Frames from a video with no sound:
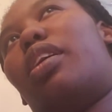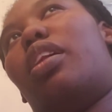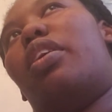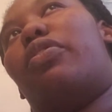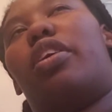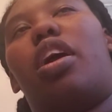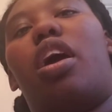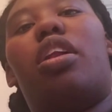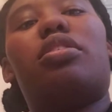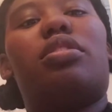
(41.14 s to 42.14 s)

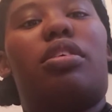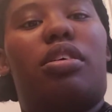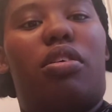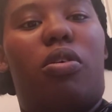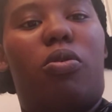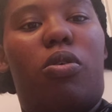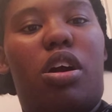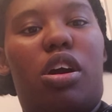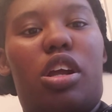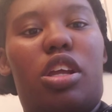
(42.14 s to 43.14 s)
significant
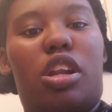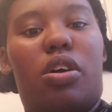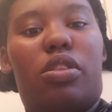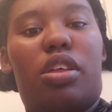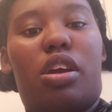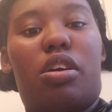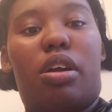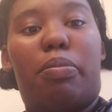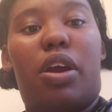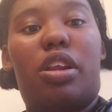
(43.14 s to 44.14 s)
or you know they're
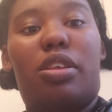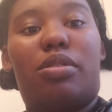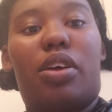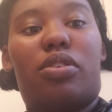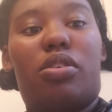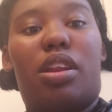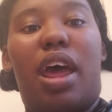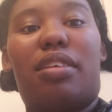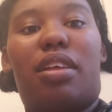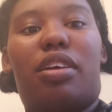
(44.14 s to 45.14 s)
comparing themselves to the
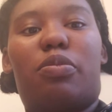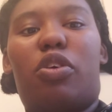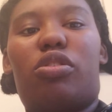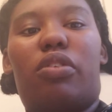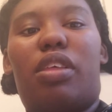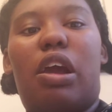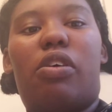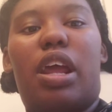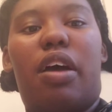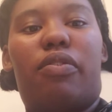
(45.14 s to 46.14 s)
nasdaq especially if they
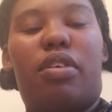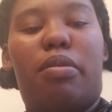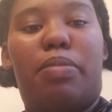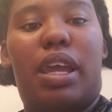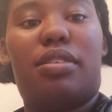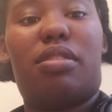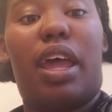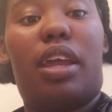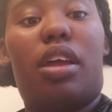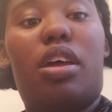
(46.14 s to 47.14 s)
already have a base
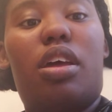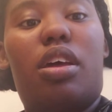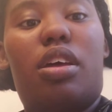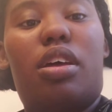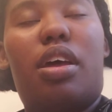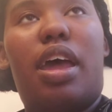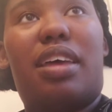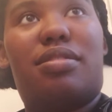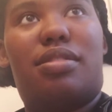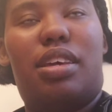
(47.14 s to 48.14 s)
like
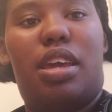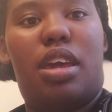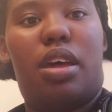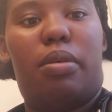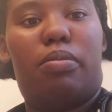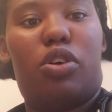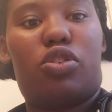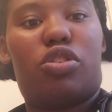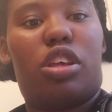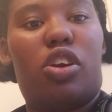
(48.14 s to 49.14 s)
stm
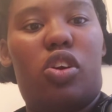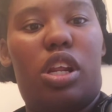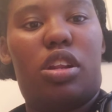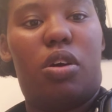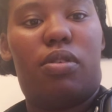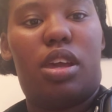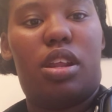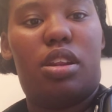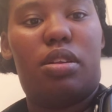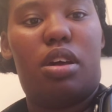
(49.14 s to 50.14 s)
security
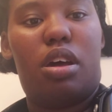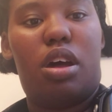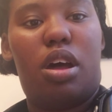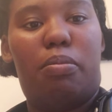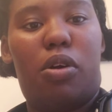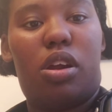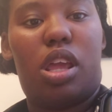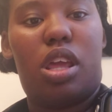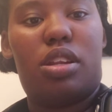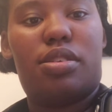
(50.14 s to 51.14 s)
token uh,
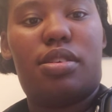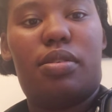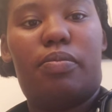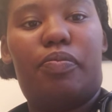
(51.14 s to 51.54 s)
market